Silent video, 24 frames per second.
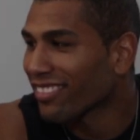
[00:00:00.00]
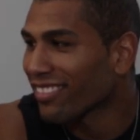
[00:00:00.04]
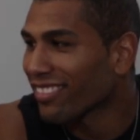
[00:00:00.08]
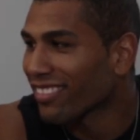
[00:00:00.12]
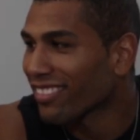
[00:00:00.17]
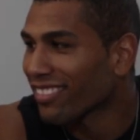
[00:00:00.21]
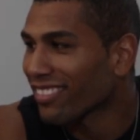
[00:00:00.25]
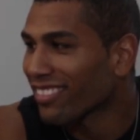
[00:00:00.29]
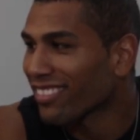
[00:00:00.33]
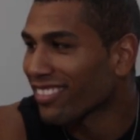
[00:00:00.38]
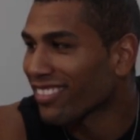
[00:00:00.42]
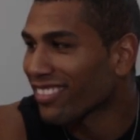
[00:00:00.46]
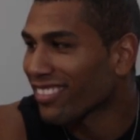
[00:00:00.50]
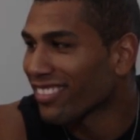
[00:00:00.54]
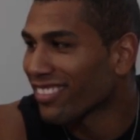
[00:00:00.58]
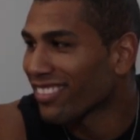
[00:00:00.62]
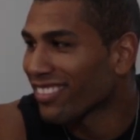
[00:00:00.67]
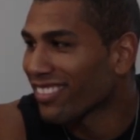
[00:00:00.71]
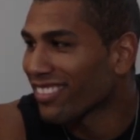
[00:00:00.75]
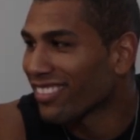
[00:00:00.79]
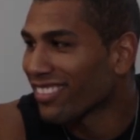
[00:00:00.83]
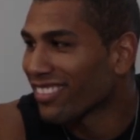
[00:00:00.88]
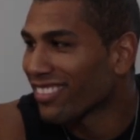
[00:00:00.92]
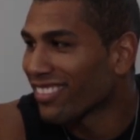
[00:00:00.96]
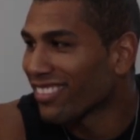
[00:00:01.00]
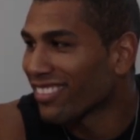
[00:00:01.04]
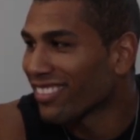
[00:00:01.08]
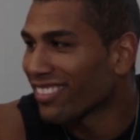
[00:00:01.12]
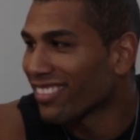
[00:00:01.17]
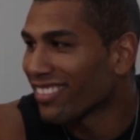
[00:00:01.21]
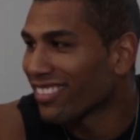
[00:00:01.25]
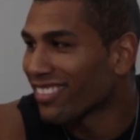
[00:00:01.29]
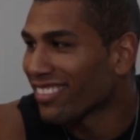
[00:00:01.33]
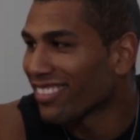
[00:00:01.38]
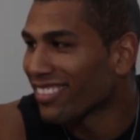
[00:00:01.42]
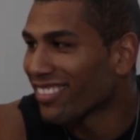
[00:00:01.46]

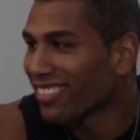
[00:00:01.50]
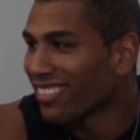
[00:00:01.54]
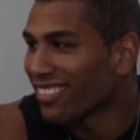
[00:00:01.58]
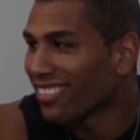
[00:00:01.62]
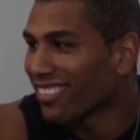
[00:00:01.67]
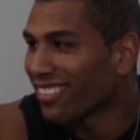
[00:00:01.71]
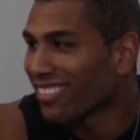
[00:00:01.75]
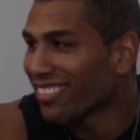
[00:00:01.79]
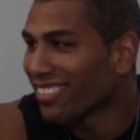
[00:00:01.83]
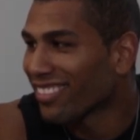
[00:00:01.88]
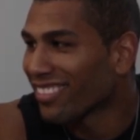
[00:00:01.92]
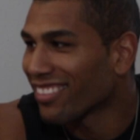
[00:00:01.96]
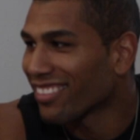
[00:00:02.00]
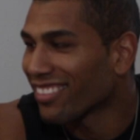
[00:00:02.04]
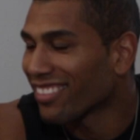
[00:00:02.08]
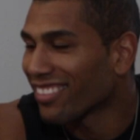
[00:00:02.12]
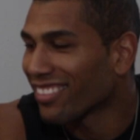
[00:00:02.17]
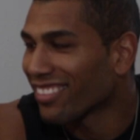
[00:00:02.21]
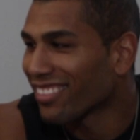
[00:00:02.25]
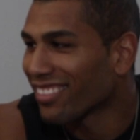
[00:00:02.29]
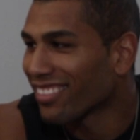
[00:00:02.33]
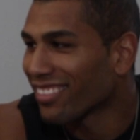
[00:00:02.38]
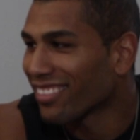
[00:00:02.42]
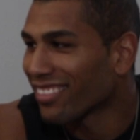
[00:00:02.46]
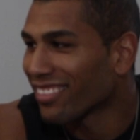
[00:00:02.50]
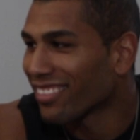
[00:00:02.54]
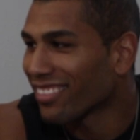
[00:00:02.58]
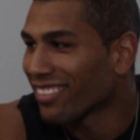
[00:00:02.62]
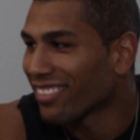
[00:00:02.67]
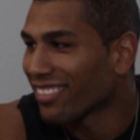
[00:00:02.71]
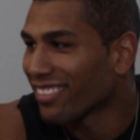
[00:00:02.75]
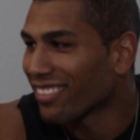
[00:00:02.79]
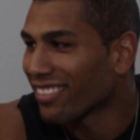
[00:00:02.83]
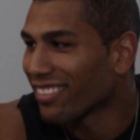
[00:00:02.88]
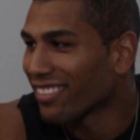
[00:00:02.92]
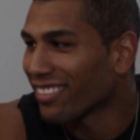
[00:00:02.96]

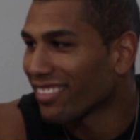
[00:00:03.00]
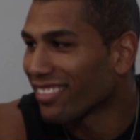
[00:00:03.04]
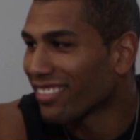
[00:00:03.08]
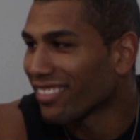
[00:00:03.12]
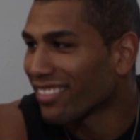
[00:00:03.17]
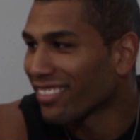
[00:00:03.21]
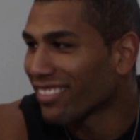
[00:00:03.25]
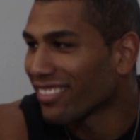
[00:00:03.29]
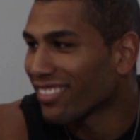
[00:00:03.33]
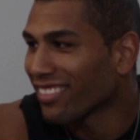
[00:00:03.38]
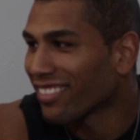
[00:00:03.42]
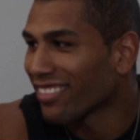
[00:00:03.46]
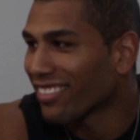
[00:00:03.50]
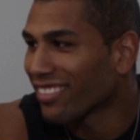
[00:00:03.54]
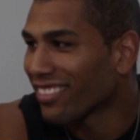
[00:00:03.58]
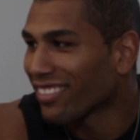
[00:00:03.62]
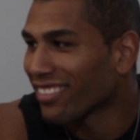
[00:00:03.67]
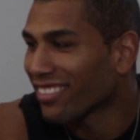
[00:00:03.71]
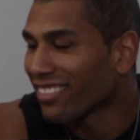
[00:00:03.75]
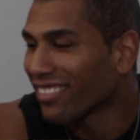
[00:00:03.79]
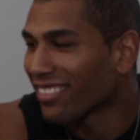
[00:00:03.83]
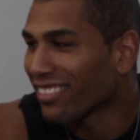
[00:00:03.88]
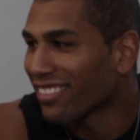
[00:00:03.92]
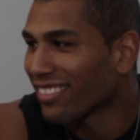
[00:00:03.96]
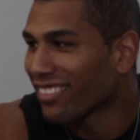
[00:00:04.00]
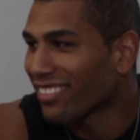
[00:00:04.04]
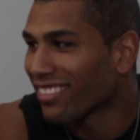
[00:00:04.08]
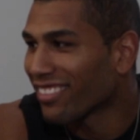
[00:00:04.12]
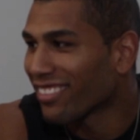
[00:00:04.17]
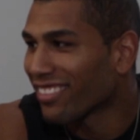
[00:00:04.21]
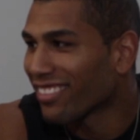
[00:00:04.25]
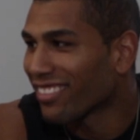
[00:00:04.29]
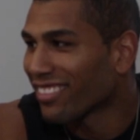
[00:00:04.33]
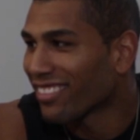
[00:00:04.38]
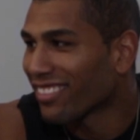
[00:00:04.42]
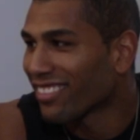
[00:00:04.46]

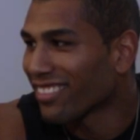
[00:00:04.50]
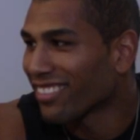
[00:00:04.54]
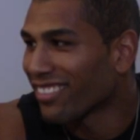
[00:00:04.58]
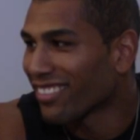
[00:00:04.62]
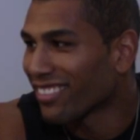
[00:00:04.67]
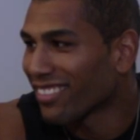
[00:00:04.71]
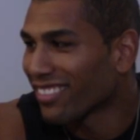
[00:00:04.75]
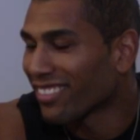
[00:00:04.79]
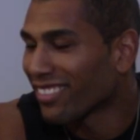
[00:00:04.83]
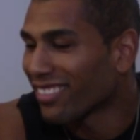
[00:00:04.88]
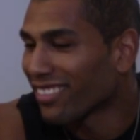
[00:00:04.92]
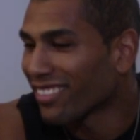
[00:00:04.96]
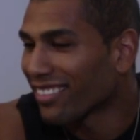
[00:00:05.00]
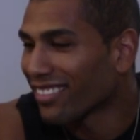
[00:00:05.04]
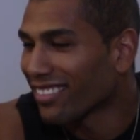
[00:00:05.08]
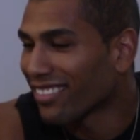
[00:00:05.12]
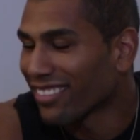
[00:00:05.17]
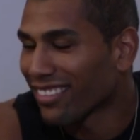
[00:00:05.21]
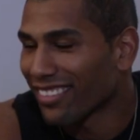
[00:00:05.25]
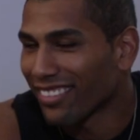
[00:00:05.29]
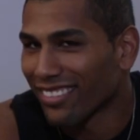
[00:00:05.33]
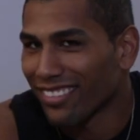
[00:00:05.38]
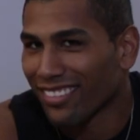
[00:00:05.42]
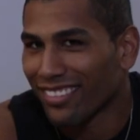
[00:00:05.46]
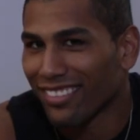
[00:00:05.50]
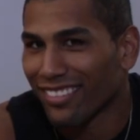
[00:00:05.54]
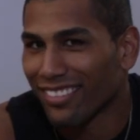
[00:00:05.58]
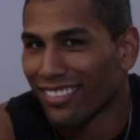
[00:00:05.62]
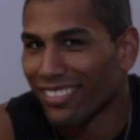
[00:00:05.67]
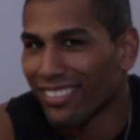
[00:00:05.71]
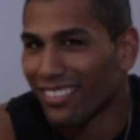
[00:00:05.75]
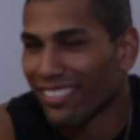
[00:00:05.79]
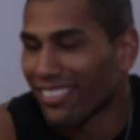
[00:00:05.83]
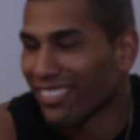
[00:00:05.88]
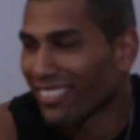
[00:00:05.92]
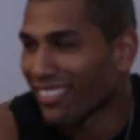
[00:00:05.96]

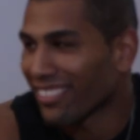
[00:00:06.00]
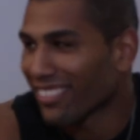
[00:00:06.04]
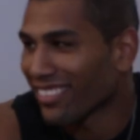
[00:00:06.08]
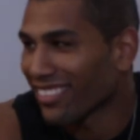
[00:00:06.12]
The person shown says nothing.